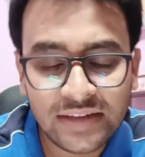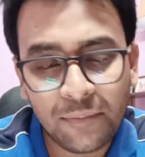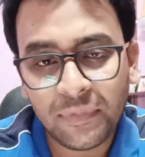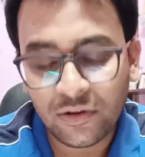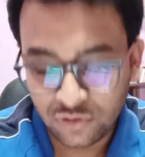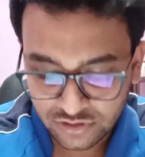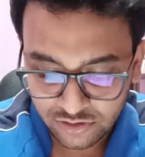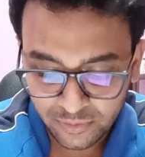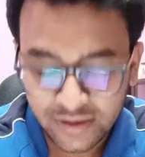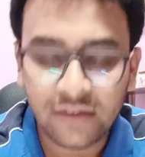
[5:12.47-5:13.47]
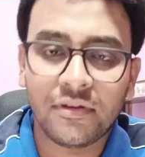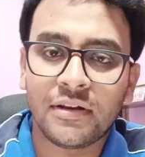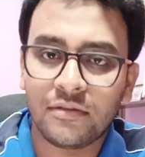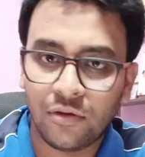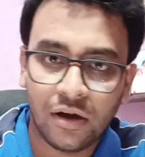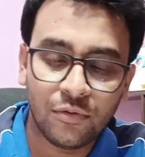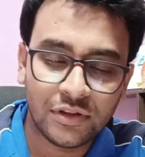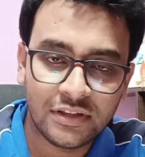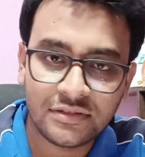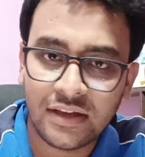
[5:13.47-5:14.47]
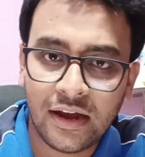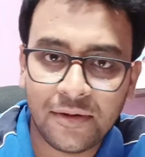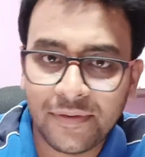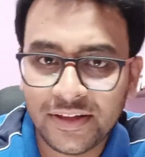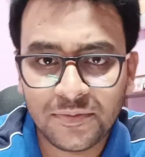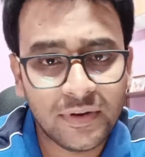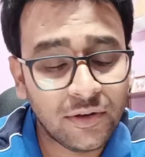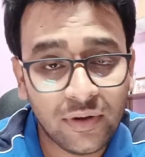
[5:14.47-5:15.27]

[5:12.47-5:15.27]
Sample question will be given with this advertisement.